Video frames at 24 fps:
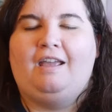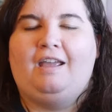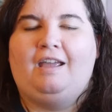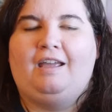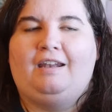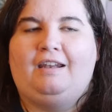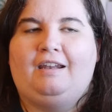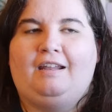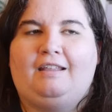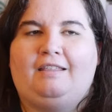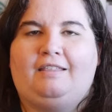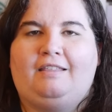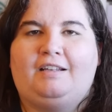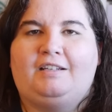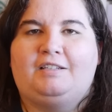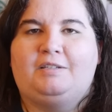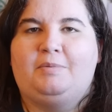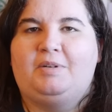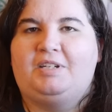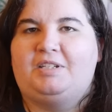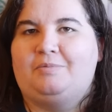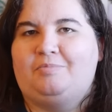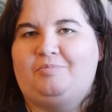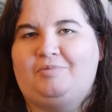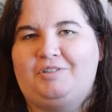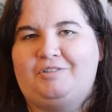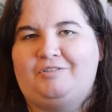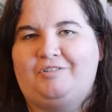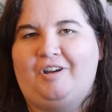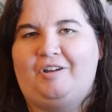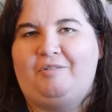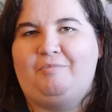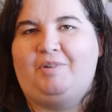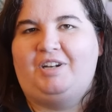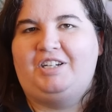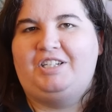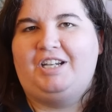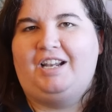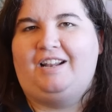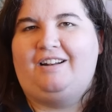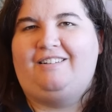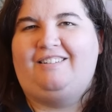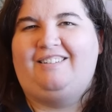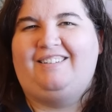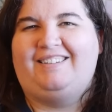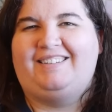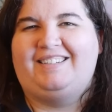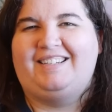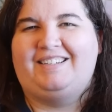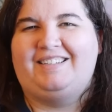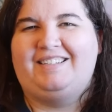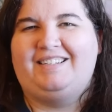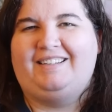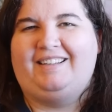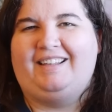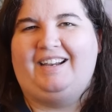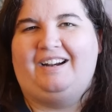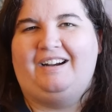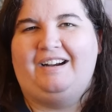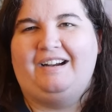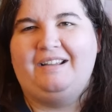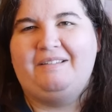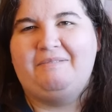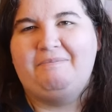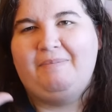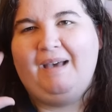And uh, thanks so much. Please subscribe to my channel. I'll talk to you later.